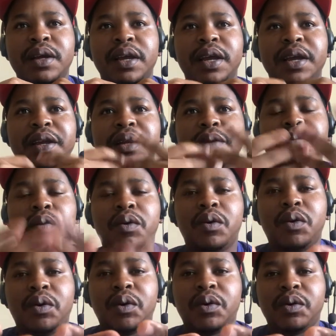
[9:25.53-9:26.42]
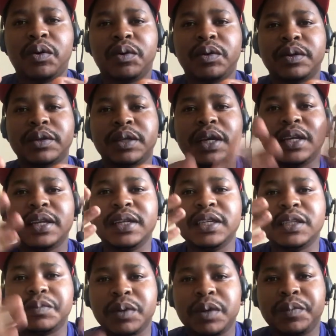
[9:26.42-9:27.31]
anymore, and
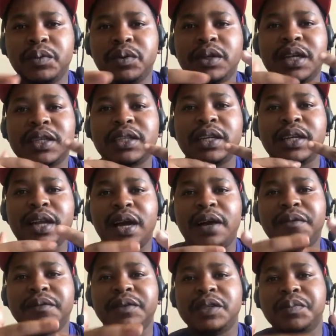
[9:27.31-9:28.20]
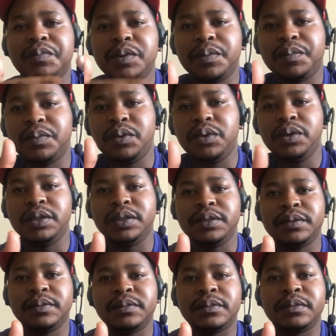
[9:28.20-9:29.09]
his people doesn't love his people.
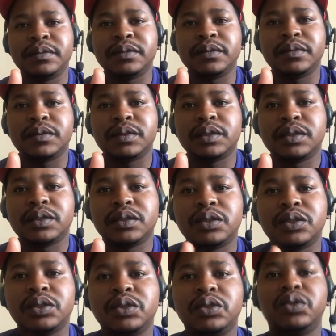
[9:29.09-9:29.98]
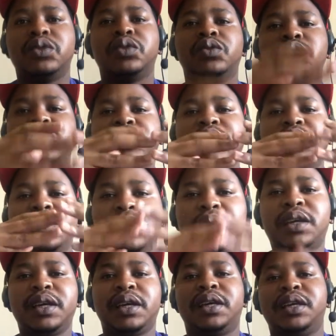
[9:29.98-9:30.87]
To say,
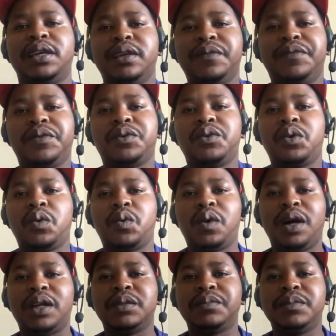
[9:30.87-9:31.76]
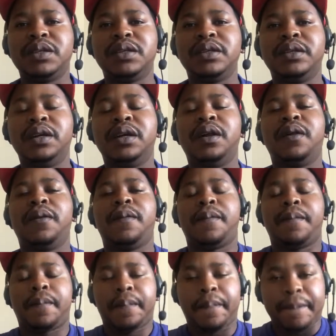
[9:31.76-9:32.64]
okay, if you don't want me,
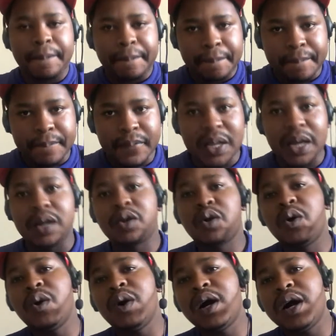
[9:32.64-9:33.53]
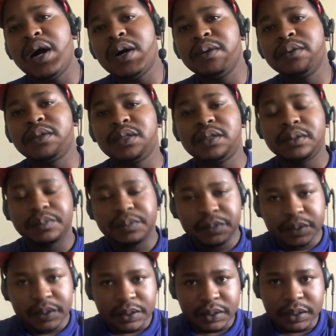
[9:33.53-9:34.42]
go out,
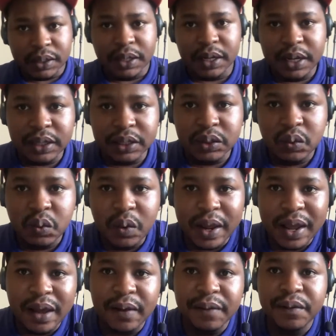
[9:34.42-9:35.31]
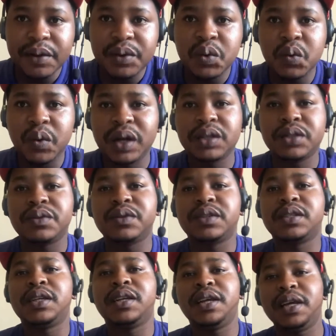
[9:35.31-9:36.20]
select whoever you want to
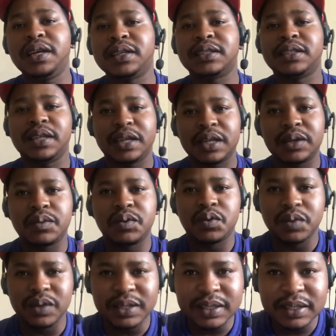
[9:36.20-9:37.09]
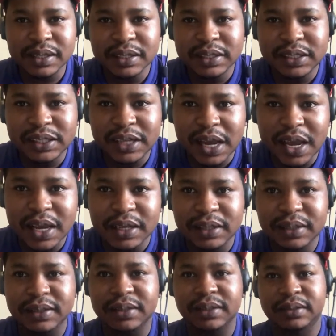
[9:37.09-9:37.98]
select, and you see
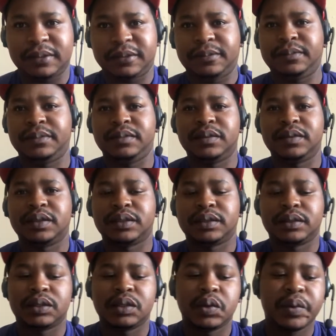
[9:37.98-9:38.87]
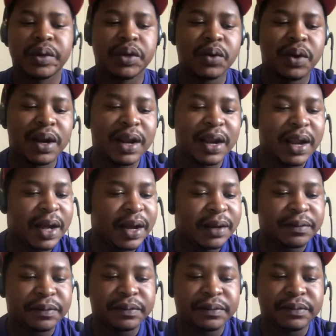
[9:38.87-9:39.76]
change. We don't
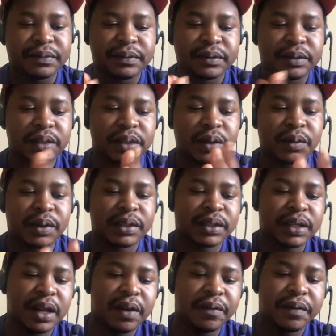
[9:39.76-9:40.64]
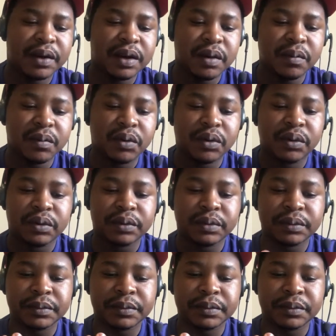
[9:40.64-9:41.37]
love ourselves anymore,